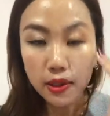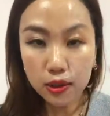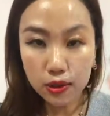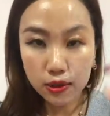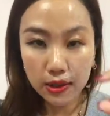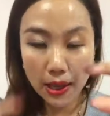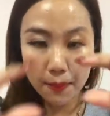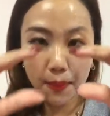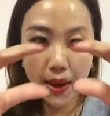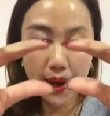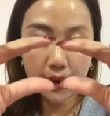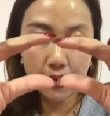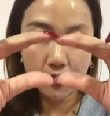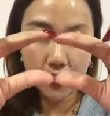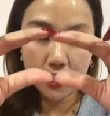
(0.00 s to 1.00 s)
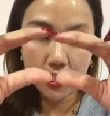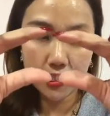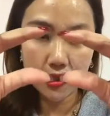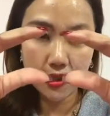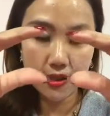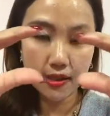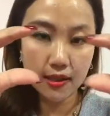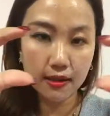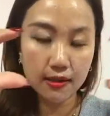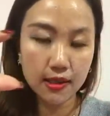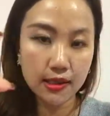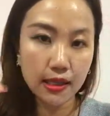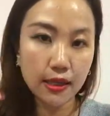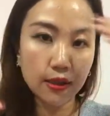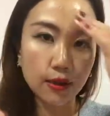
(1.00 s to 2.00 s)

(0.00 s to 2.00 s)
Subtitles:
So that part of the dead skin cells is like